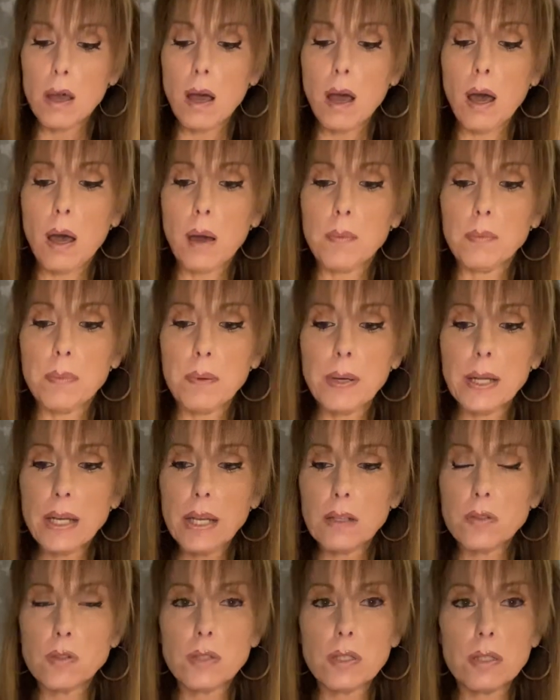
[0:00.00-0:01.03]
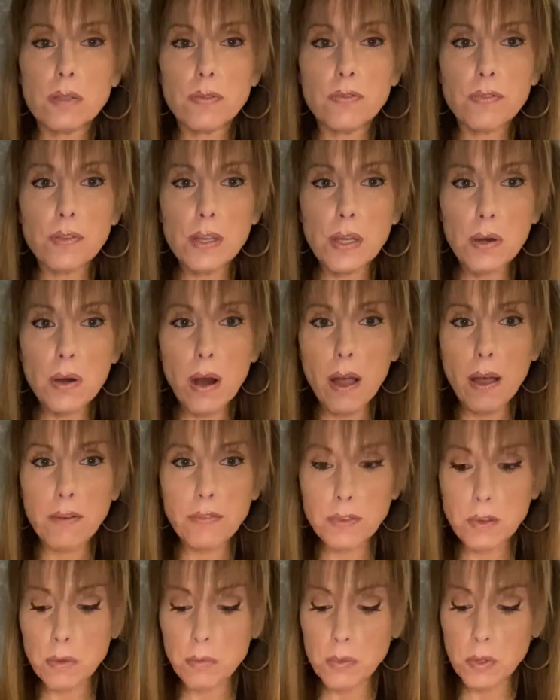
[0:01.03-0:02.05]
But it's this fear
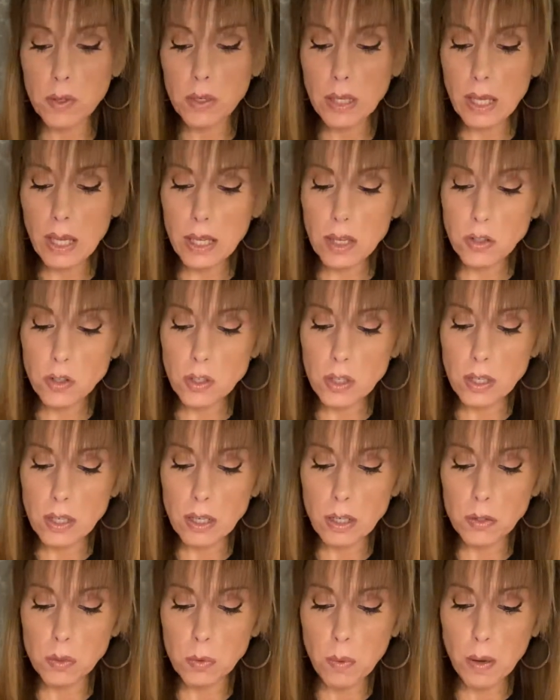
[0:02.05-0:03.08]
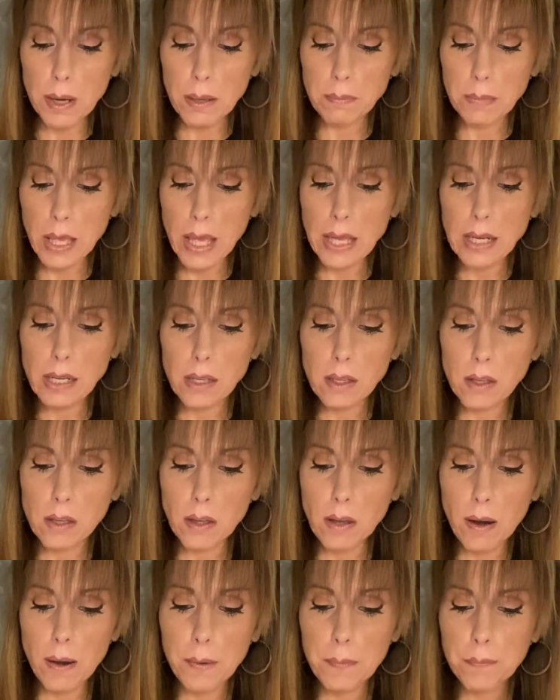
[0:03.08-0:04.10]
of communication is what I'm getting
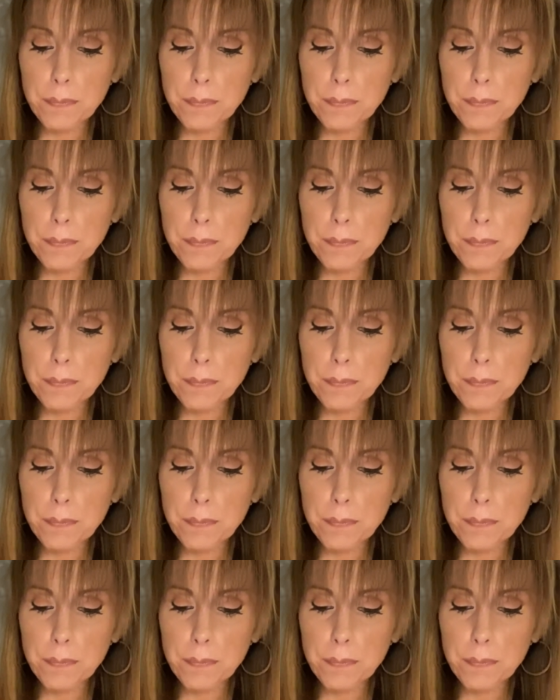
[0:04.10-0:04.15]
here.